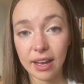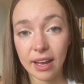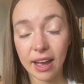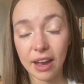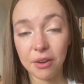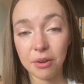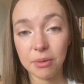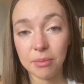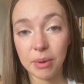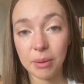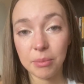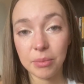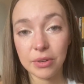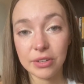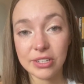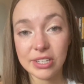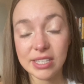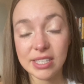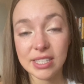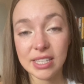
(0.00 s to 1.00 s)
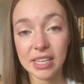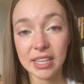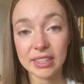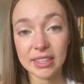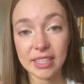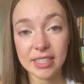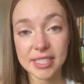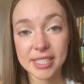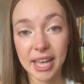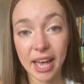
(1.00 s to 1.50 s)
I remember just seeing
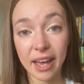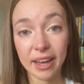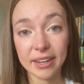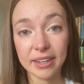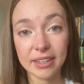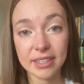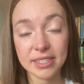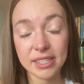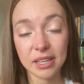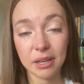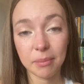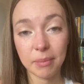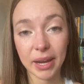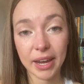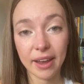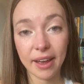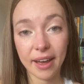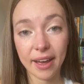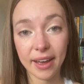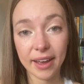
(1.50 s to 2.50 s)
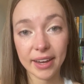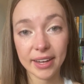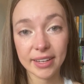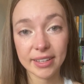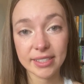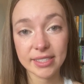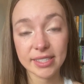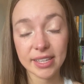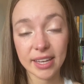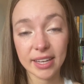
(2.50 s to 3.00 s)
the sadness in my
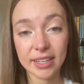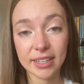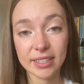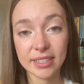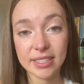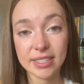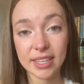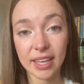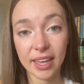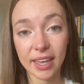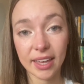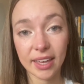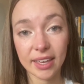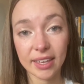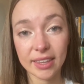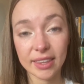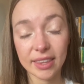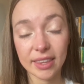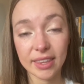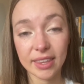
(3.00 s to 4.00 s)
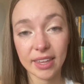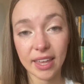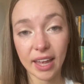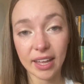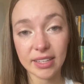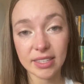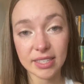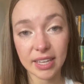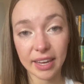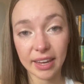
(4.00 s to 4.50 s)
eyes and saying
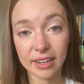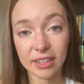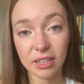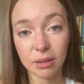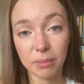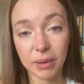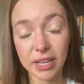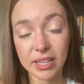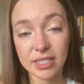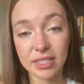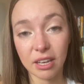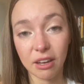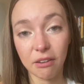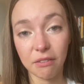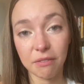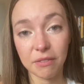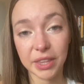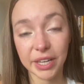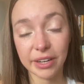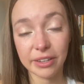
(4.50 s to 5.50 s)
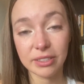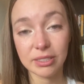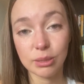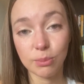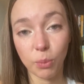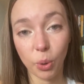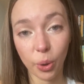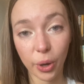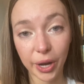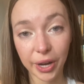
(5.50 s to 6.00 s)
to myself, there is
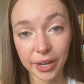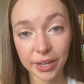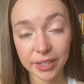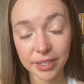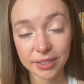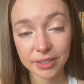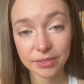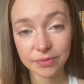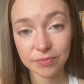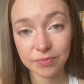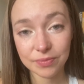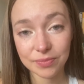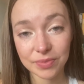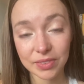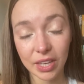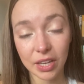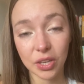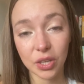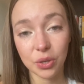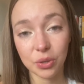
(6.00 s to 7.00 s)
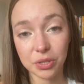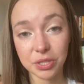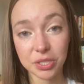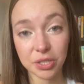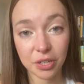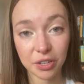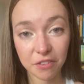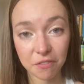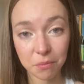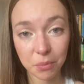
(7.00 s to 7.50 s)
more, that you
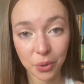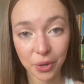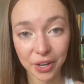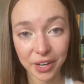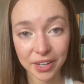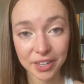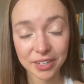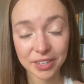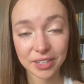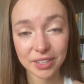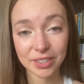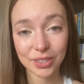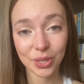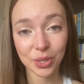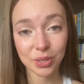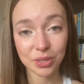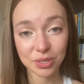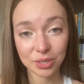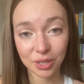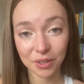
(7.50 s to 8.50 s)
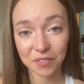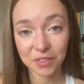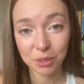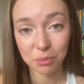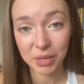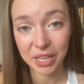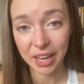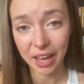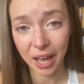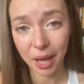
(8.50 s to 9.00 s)
deserve more. You deserve to
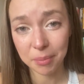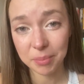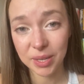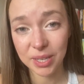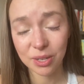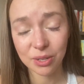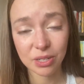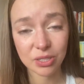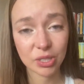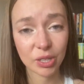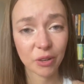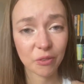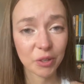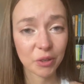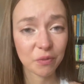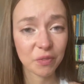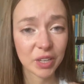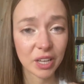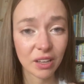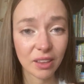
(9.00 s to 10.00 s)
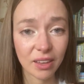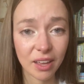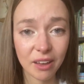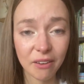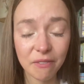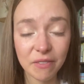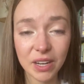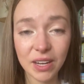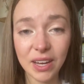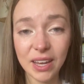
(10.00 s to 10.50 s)
be happy. You deserve to feel
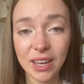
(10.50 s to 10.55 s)
loved.